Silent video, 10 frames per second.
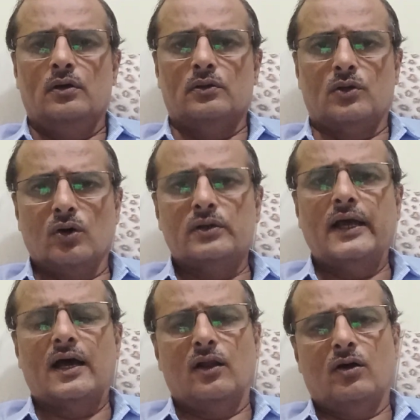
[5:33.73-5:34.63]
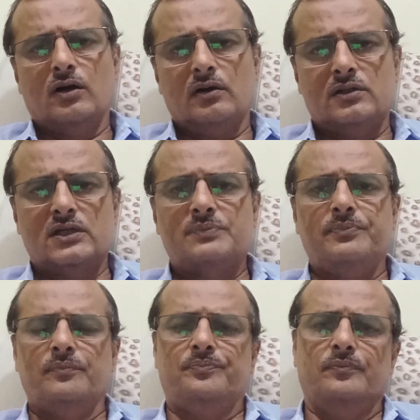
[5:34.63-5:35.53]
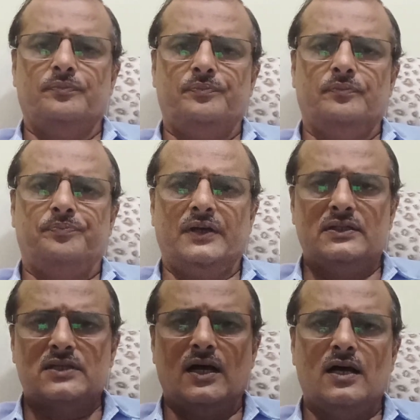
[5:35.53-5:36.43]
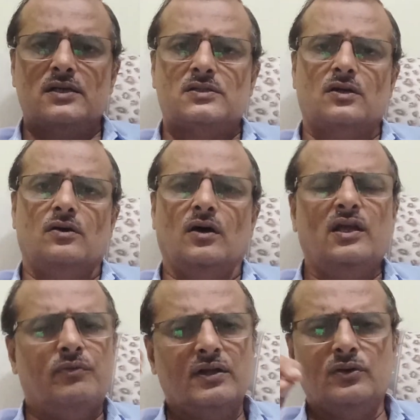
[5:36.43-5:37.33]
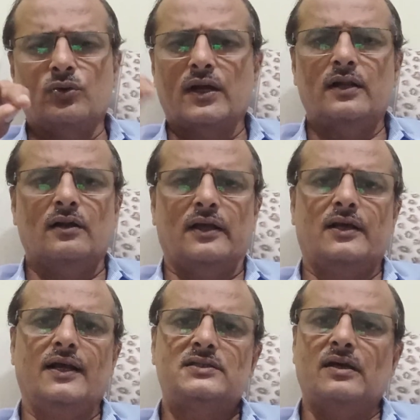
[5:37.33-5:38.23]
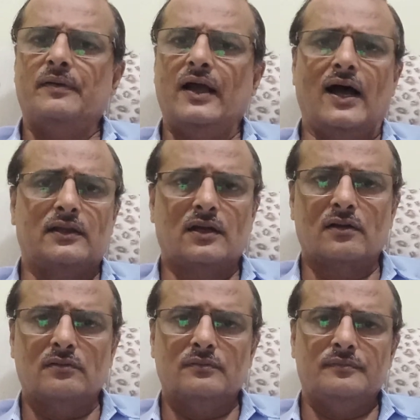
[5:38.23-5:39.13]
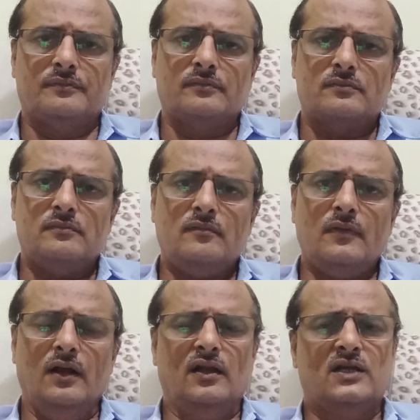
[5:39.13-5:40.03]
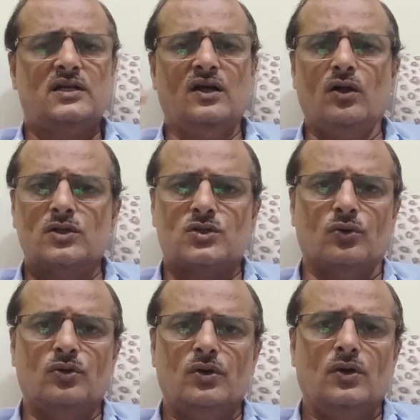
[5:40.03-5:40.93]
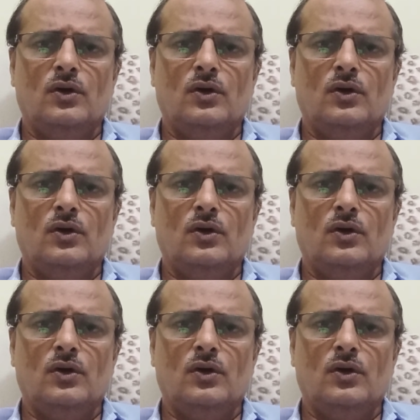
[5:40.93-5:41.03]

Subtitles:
though they are not such pizzas, even you can analyze the other lakshana also.